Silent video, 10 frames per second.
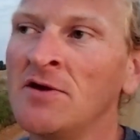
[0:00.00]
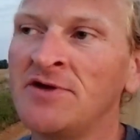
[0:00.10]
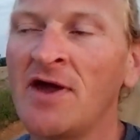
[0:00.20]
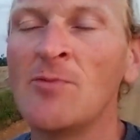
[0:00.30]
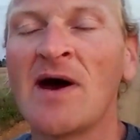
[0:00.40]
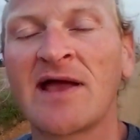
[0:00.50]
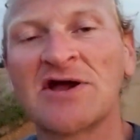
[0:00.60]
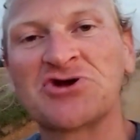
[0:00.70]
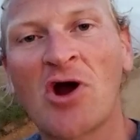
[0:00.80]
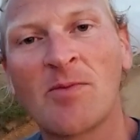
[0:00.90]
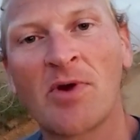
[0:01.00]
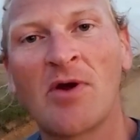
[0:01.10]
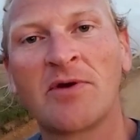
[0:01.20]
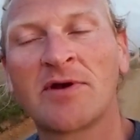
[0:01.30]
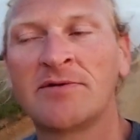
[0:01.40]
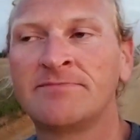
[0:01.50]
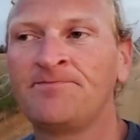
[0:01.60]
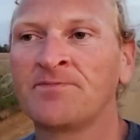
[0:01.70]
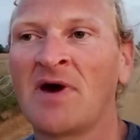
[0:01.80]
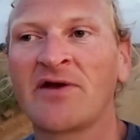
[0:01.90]
Yeah, you might have got your heart broke,
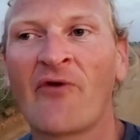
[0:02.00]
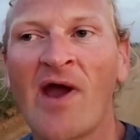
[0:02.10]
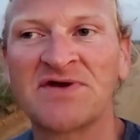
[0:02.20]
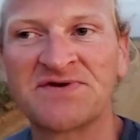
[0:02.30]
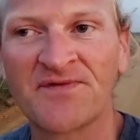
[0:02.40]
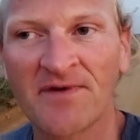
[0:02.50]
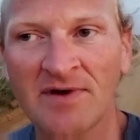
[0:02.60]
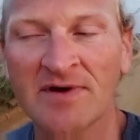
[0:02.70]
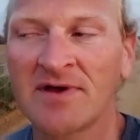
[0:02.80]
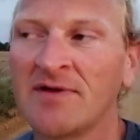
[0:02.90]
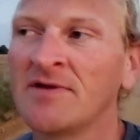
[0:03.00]
might have crashed your truck,